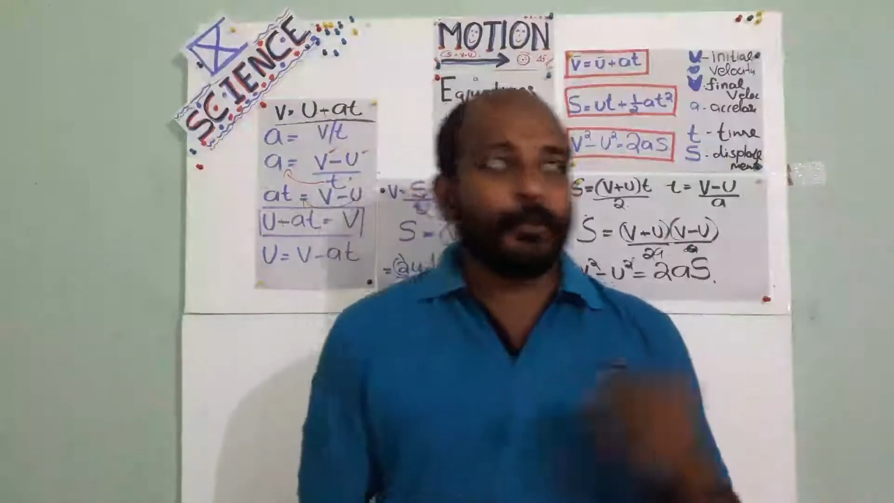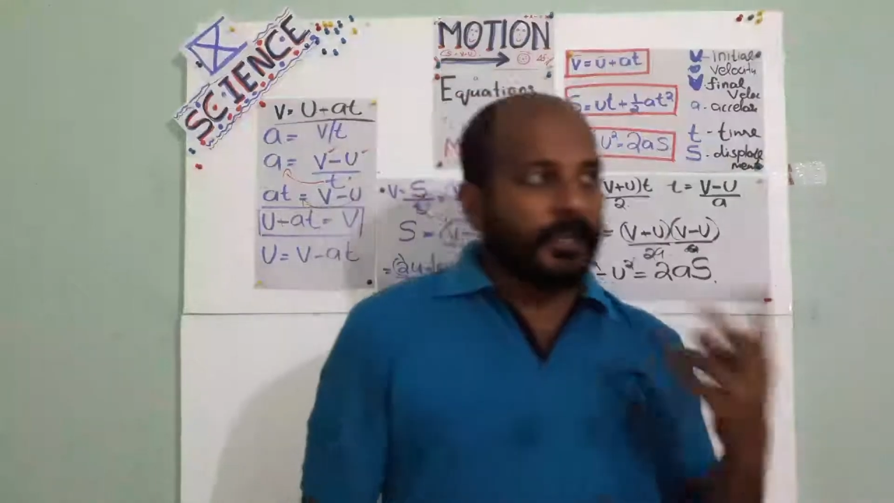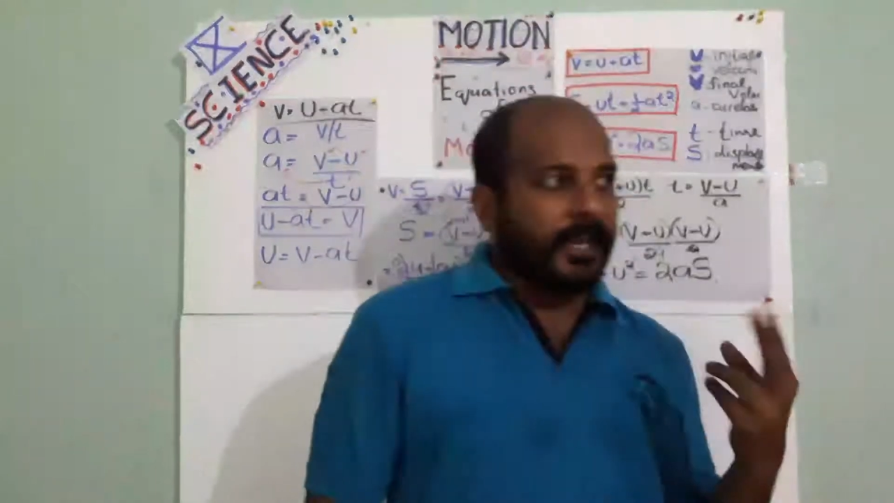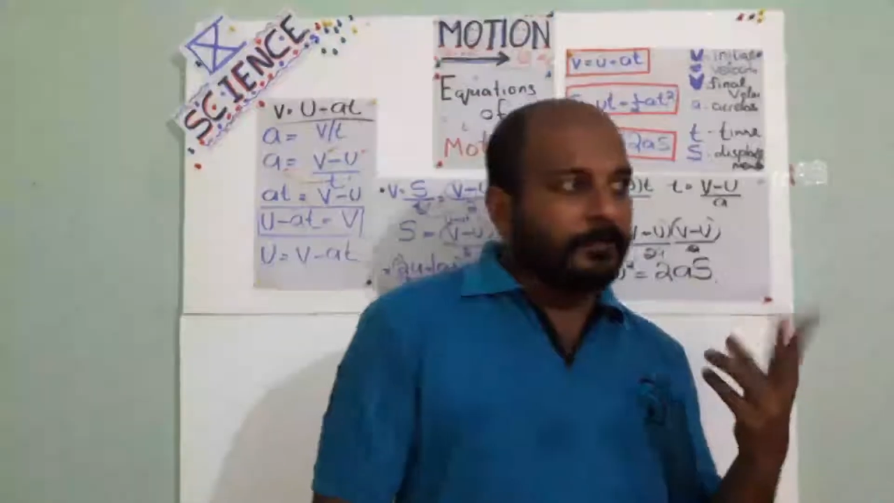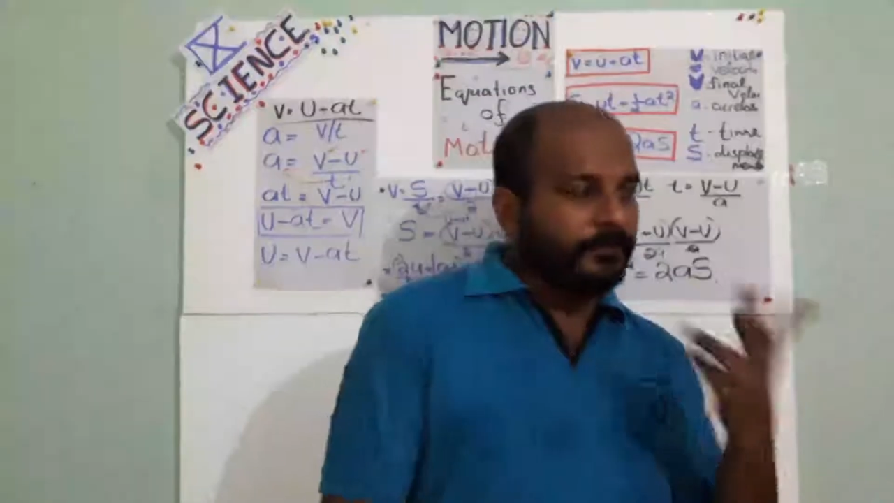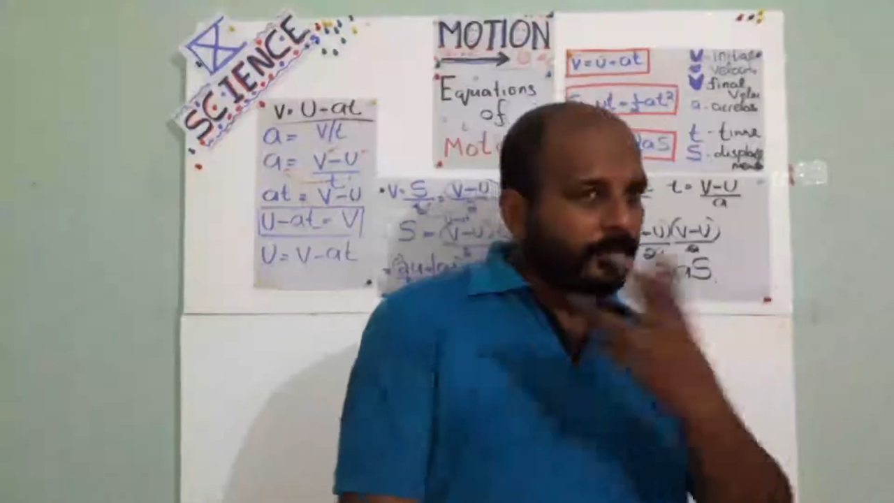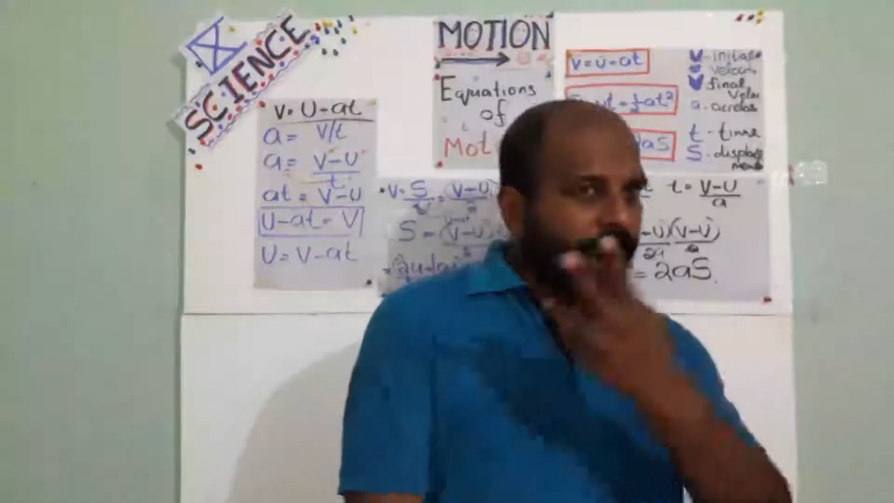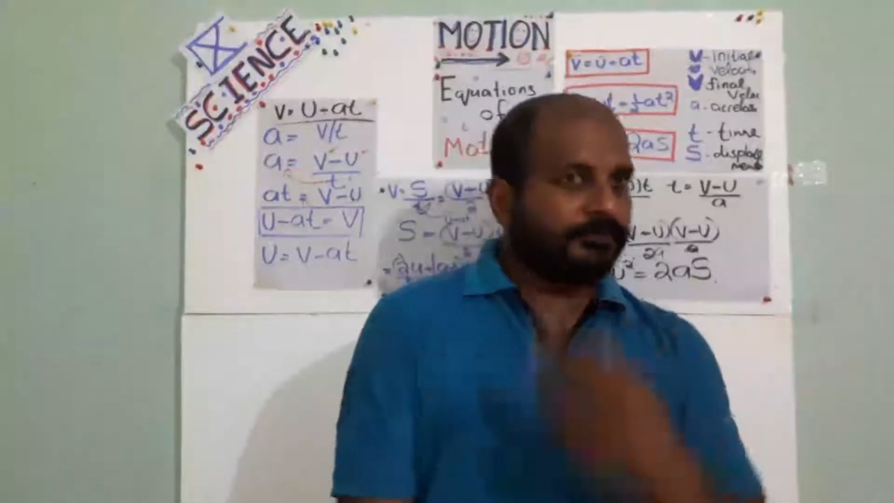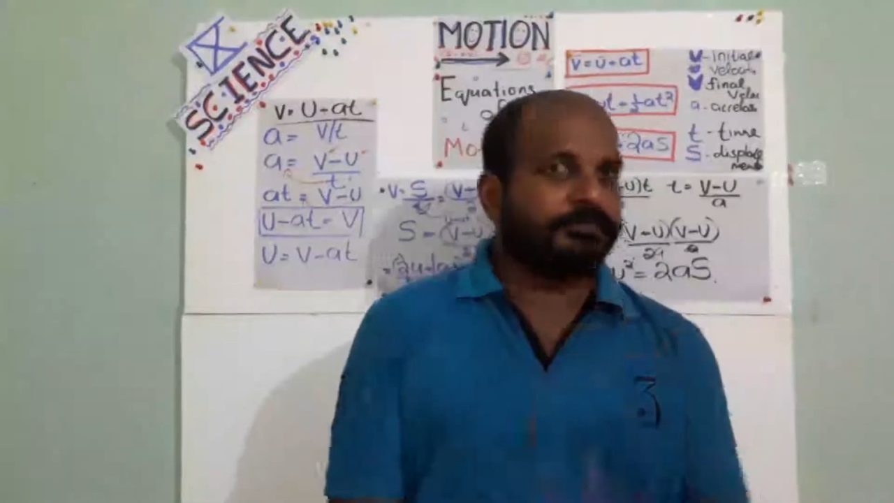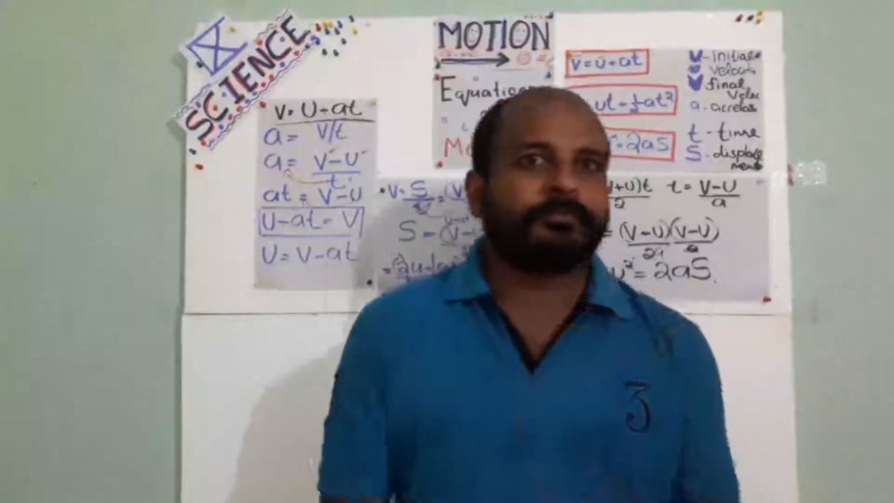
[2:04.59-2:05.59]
types of